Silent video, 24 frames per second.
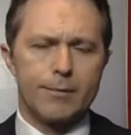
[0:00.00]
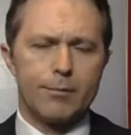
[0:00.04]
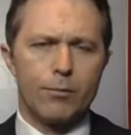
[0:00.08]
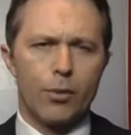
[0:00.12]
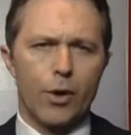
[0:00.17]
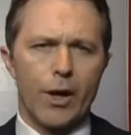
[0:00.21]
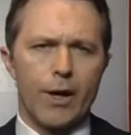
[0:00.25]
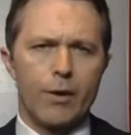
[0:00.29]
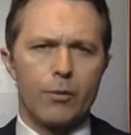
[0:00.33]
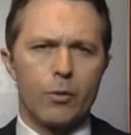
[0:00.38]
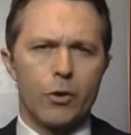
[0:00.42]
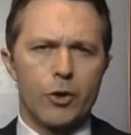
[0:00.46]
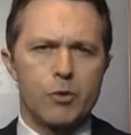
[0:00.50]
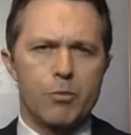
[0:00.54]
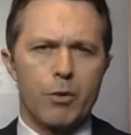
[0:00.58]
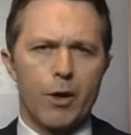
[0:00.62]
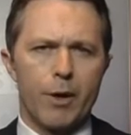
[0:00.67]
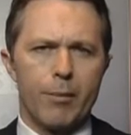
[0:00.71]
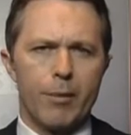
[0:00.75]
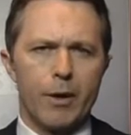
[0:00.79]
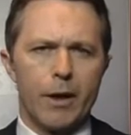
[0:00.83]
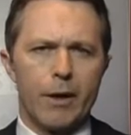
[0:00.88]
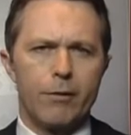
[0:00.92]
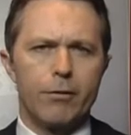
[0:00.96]
brainwashed
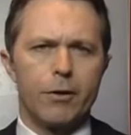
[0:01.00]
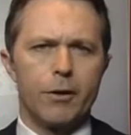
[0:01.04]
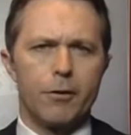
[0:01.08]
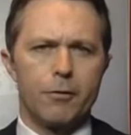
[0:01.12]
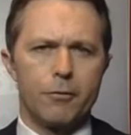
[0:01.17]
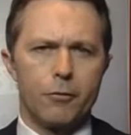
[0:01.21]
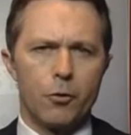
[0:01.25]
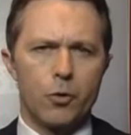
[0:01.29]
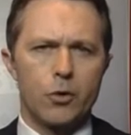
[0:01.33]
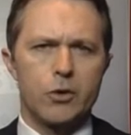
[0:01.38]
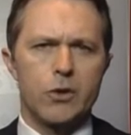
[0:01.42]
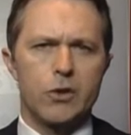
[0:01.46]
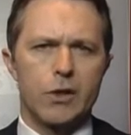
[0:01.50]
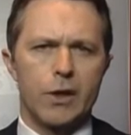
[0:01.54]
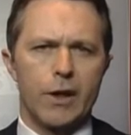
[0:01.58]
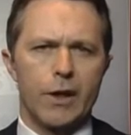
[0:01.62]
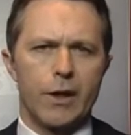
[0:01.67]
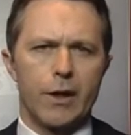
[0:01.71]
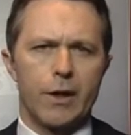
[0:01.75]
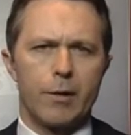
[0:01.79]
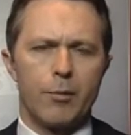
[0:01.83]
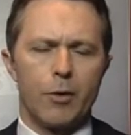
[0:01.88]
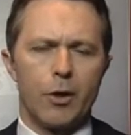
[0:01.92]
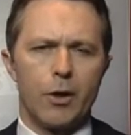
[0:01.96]
by malevolent forces in
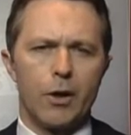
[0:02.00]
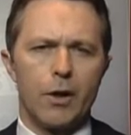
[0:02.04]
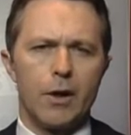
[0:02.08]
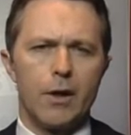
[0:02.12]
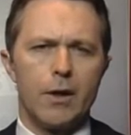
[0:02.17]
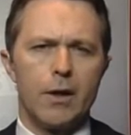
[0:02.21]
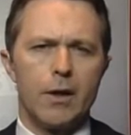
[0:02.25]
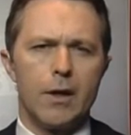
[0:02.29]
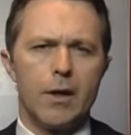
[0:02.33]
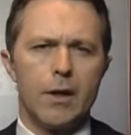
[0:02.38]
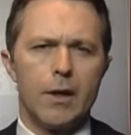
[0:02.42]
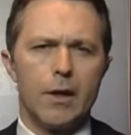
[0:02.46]
our community.